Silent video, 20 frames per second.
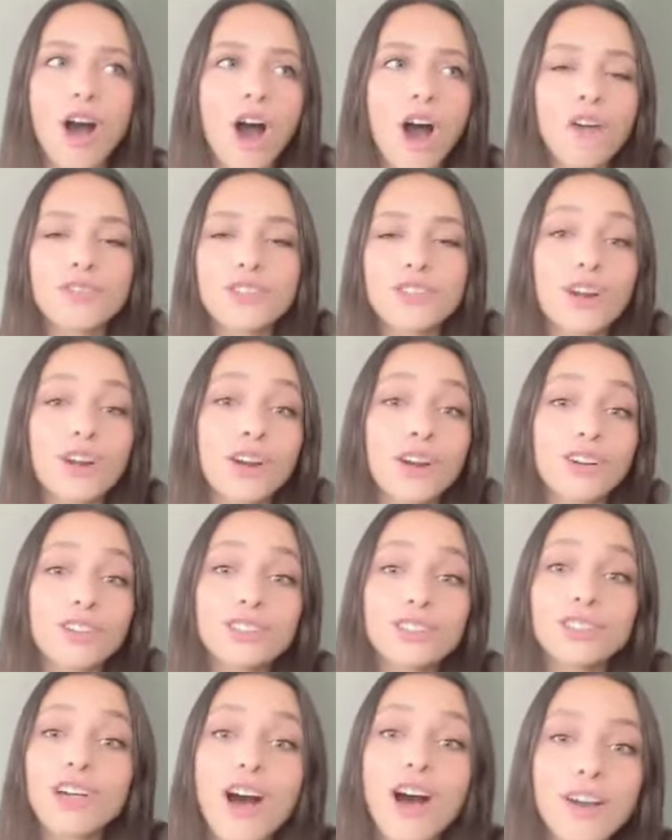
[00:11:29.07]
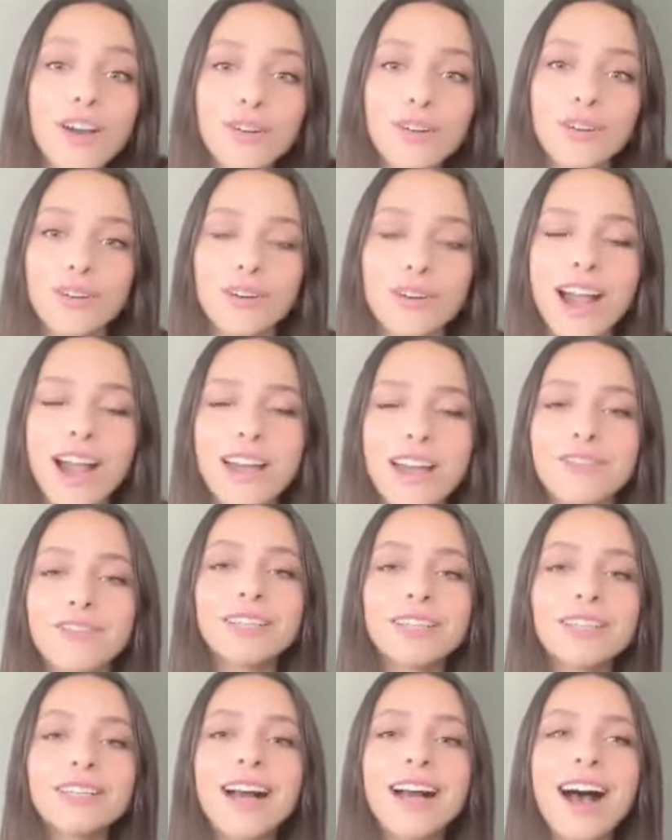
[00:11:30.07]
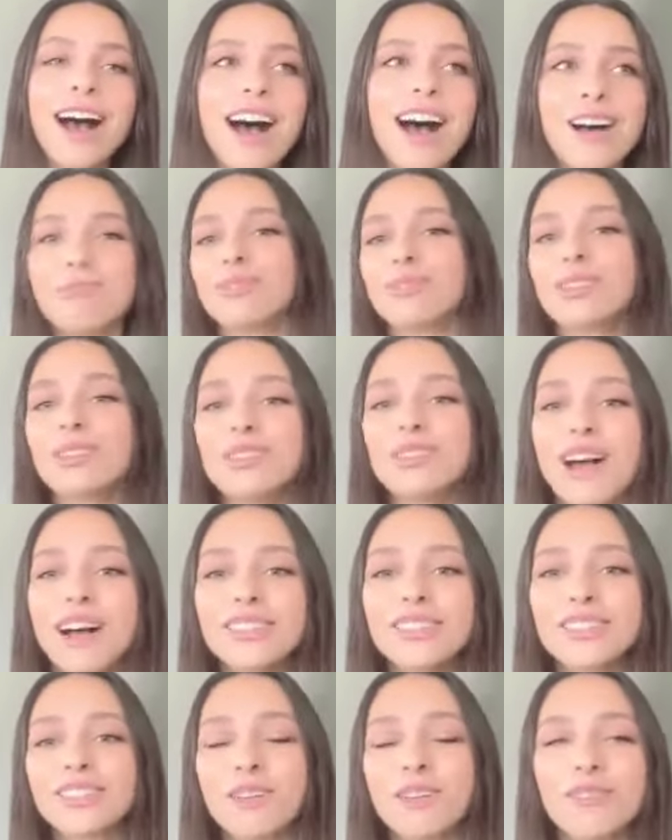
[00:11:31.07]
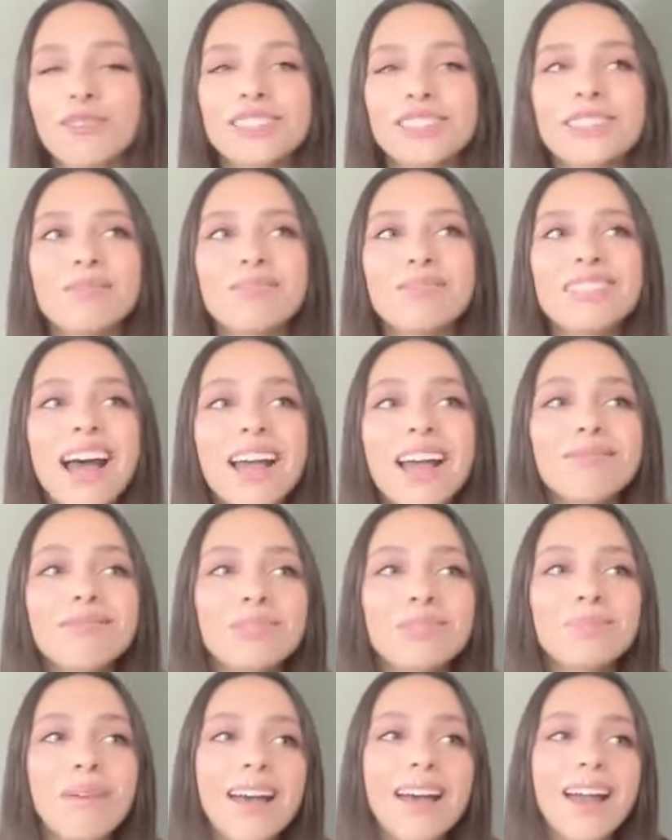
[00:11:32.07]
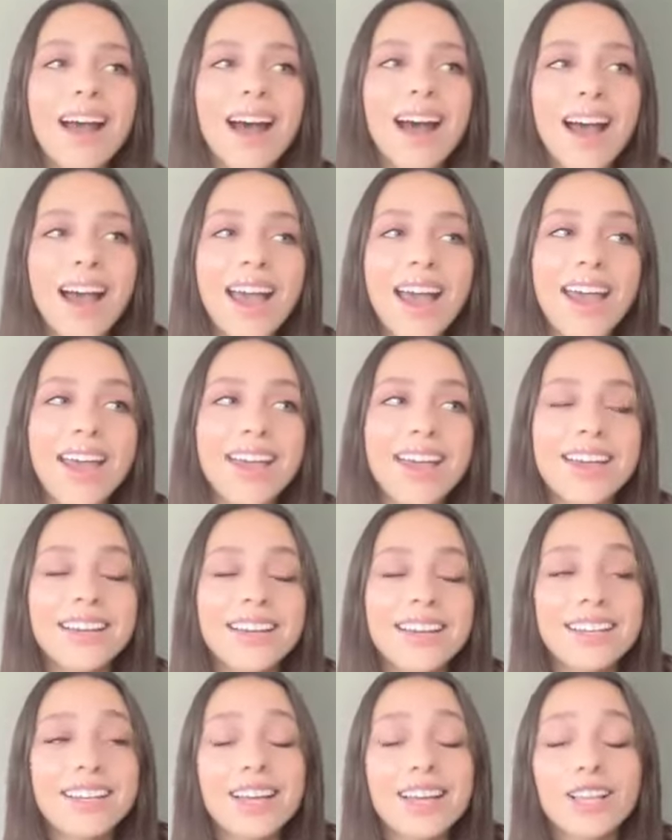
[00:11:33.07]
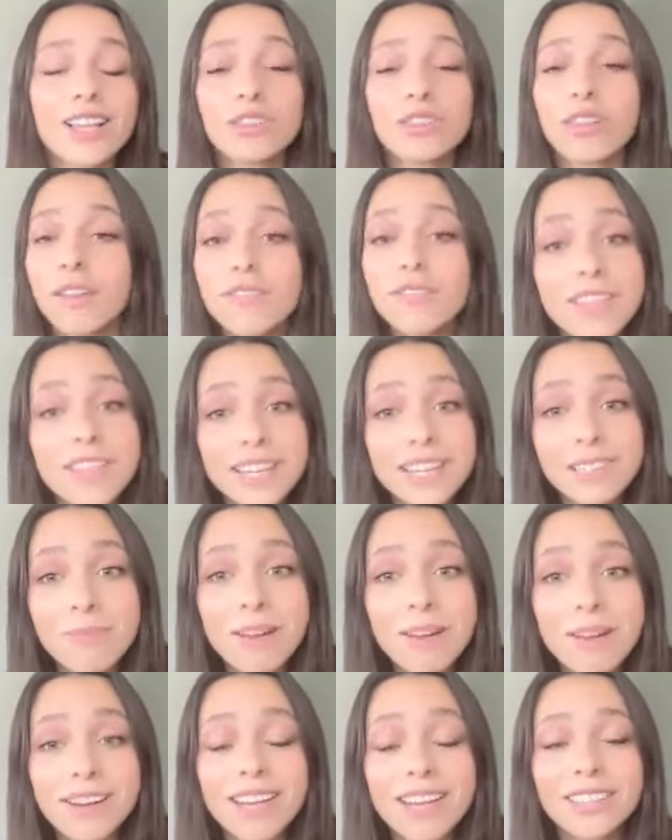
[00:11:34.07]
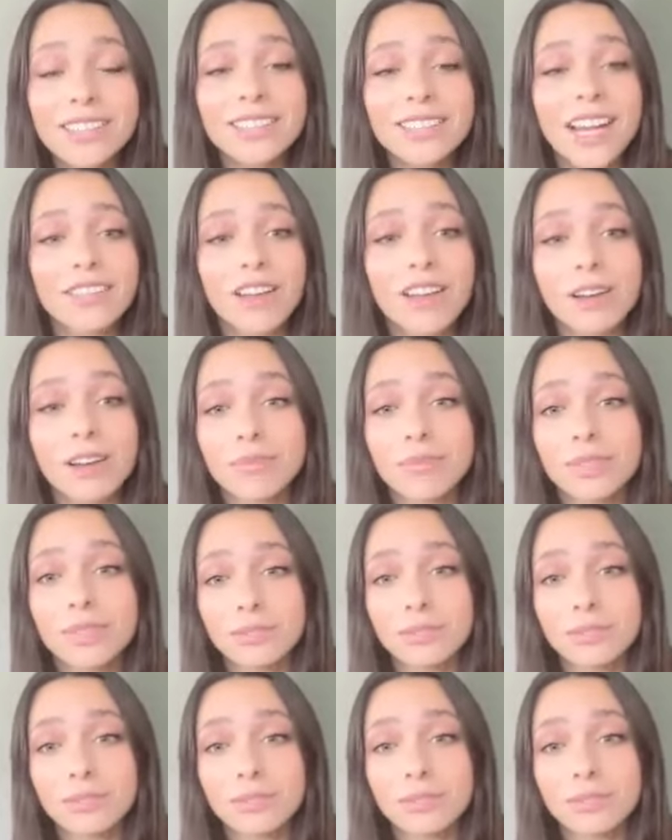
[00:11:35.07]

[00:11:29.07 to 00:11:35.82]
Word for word: often aren't taught or, or kind of uh, glossed over sometimes. But I loved the experience. I thought it was